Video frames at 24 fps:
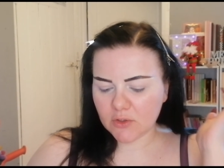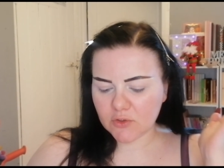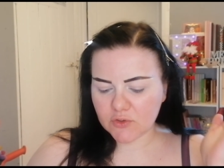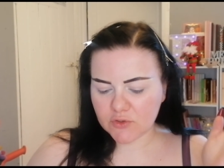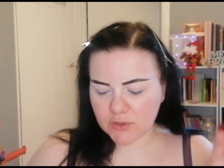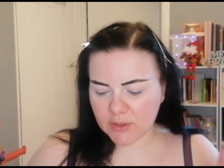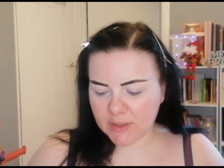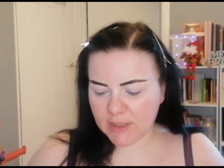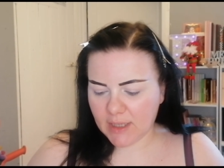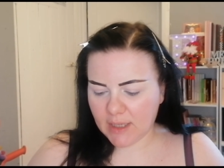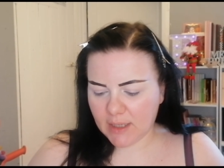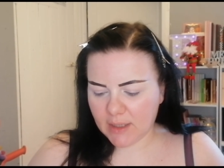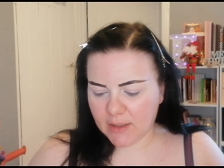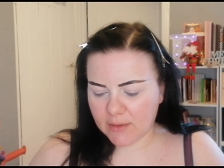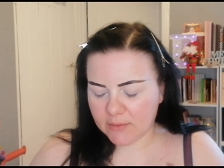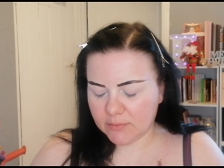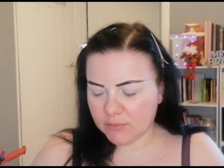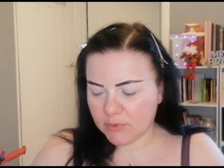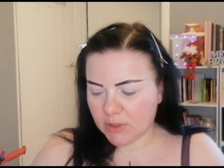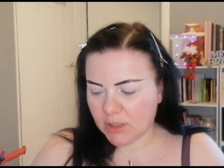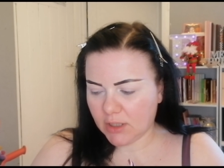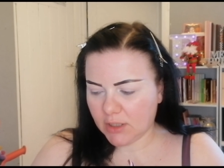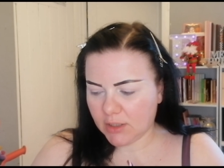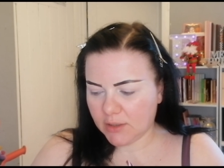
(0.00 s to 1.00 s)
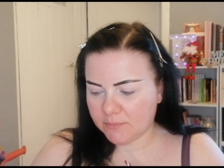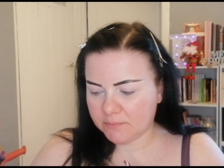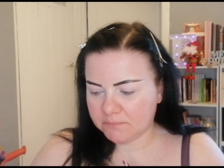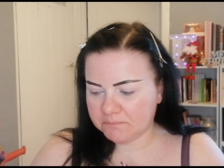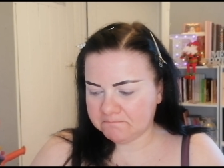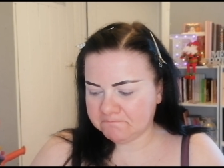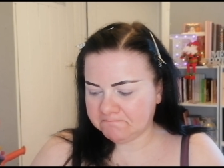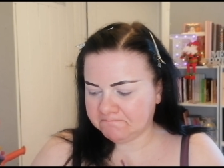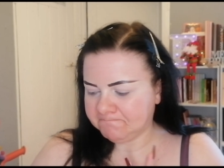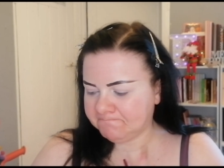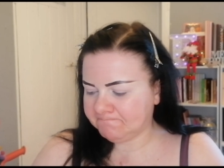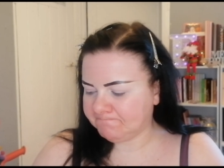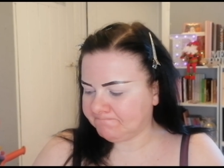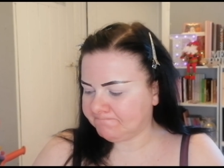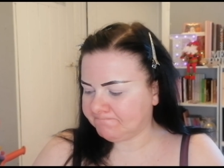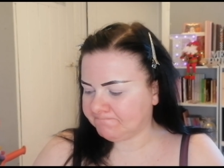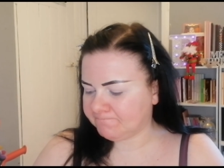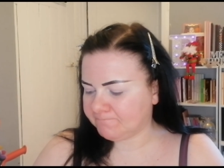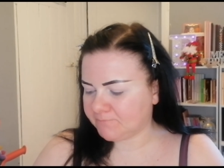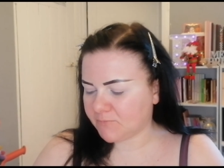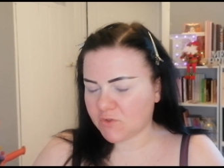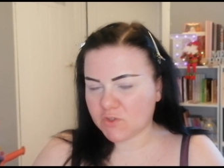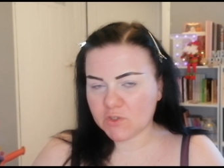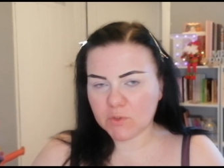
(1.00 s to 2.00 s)
So yeah,
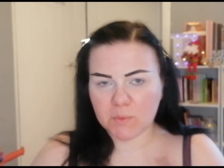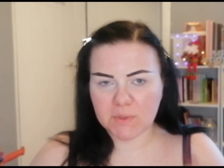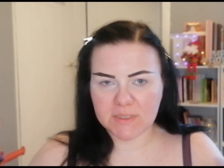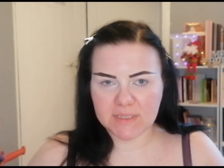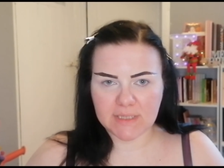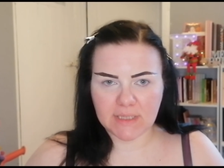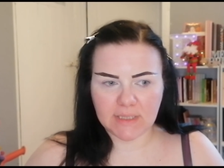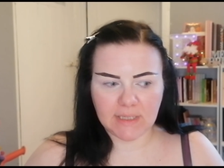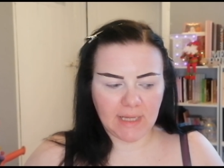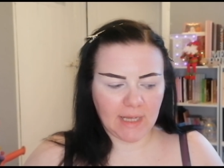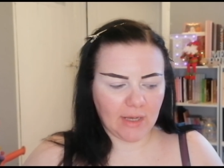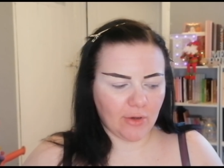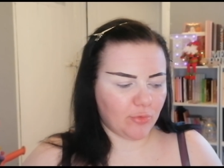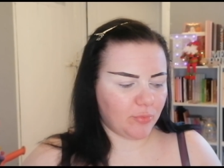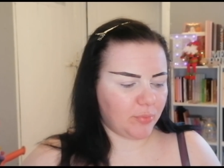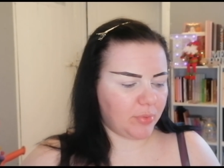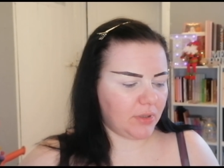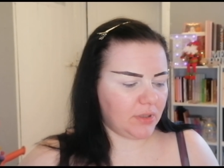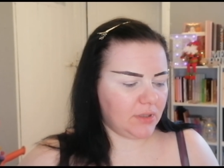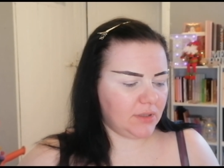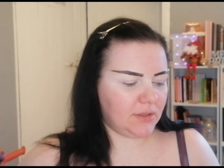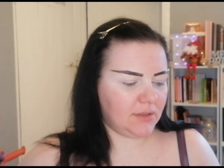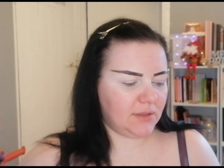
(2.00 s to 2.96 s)
someone send help.